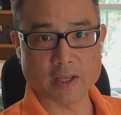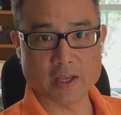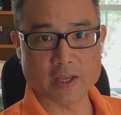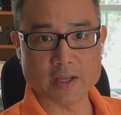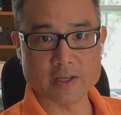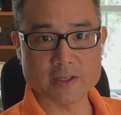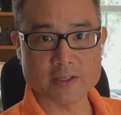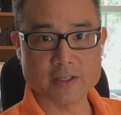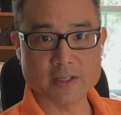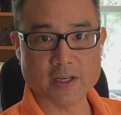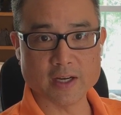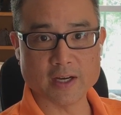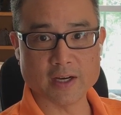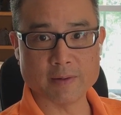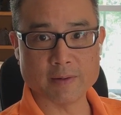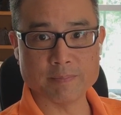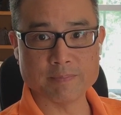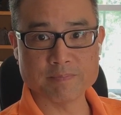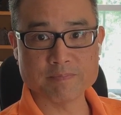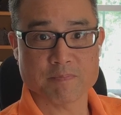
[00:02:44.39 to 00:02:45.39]
And,
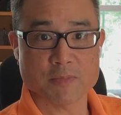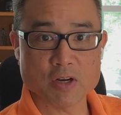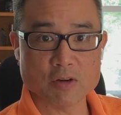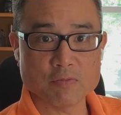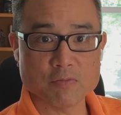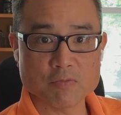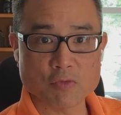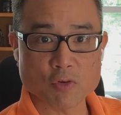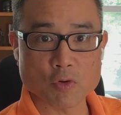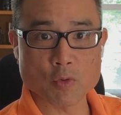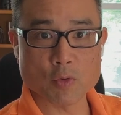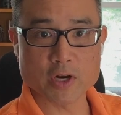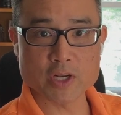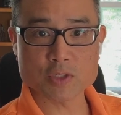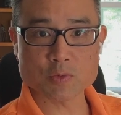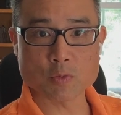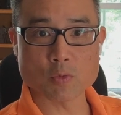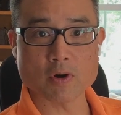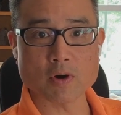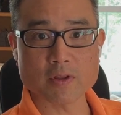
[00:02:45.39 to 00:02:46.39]
um, you know, for what
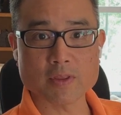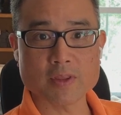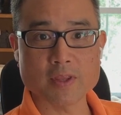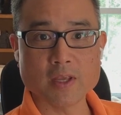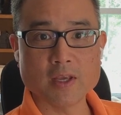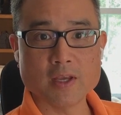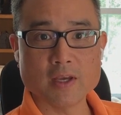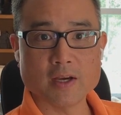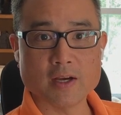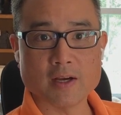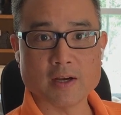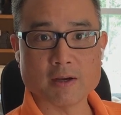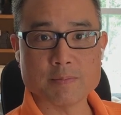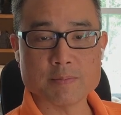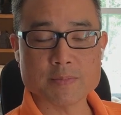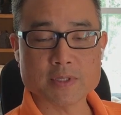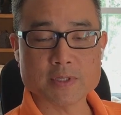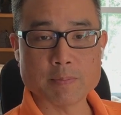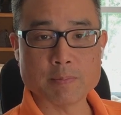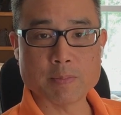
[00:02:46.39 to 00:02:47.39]
it's worth,
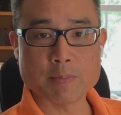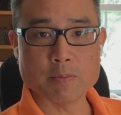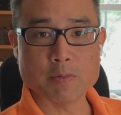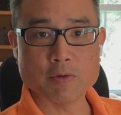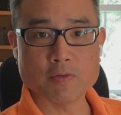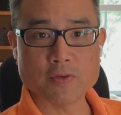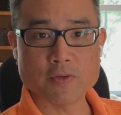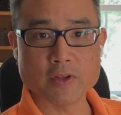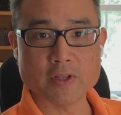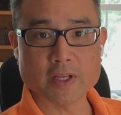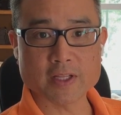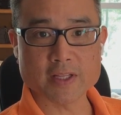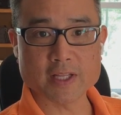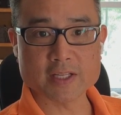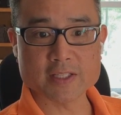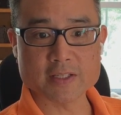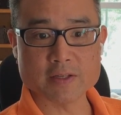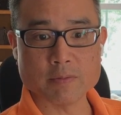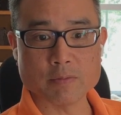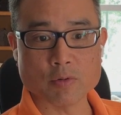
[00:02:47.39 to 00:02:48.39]
um, some people feel like
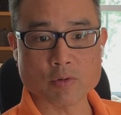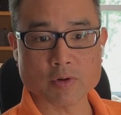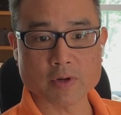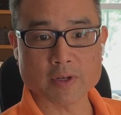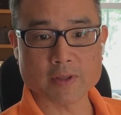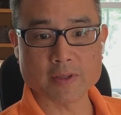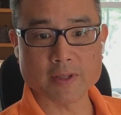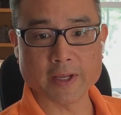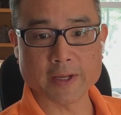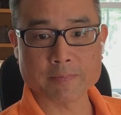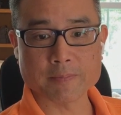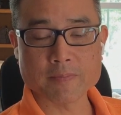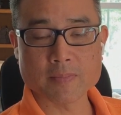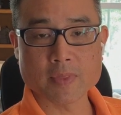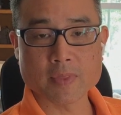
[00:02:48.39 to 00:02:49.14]
that's an important thing.